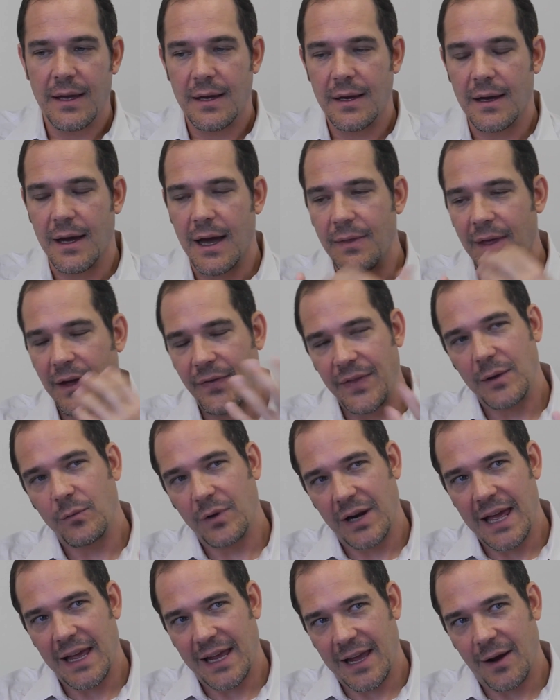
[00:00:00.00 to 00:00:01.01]
so I think you're
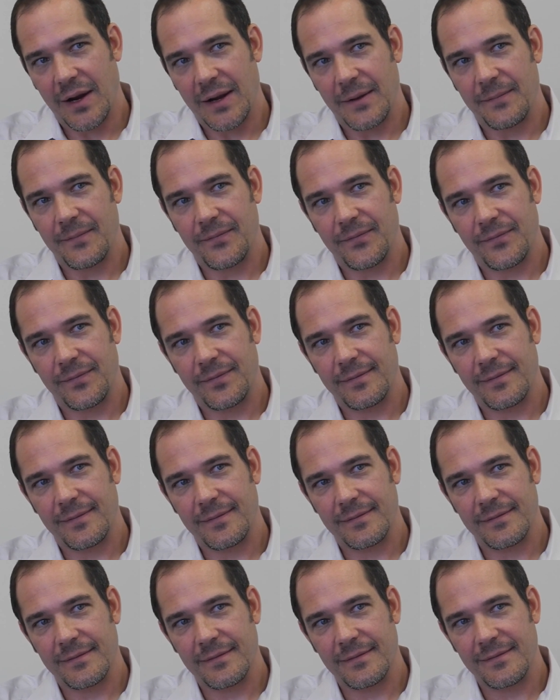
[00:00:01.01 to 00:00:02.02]
the next big
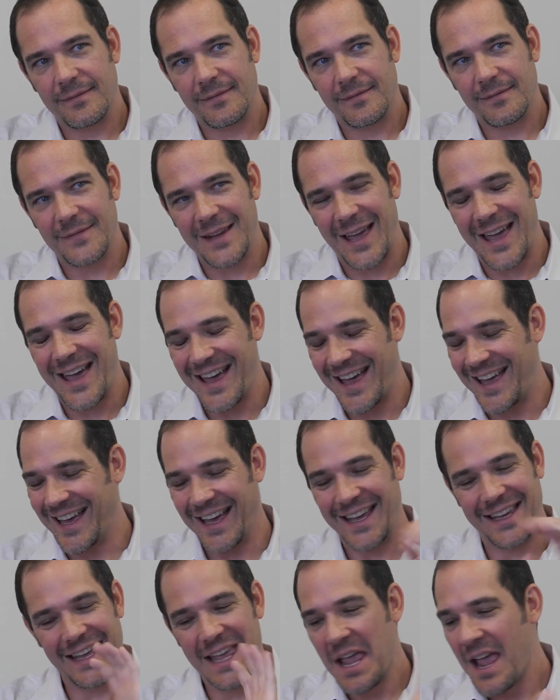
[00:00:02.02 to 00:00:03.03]
Illumina then, really. I mean,
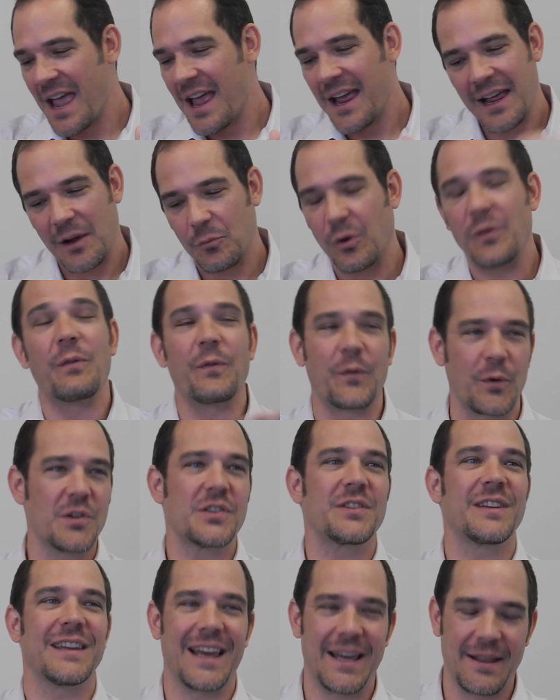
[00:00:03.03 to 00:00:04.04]
because your
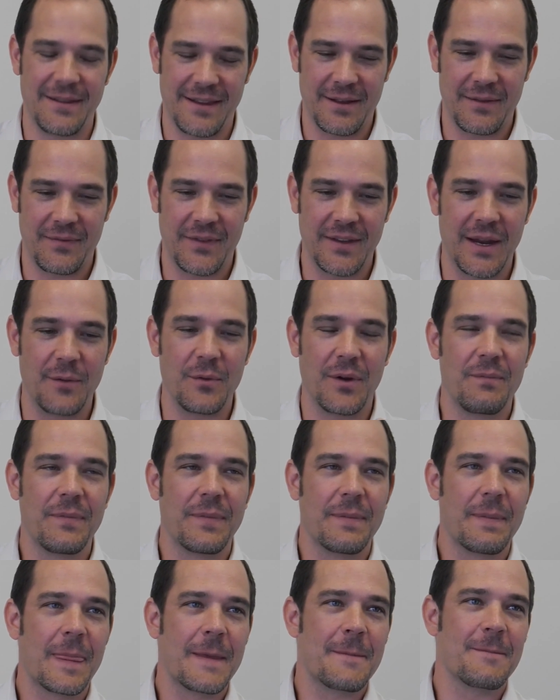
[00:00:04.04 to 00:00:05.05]
technology is going to
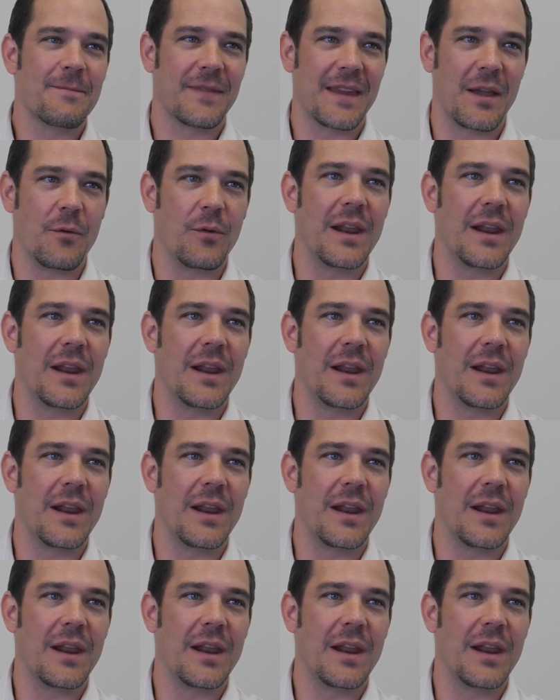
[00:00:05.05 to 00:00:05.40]
enable all this.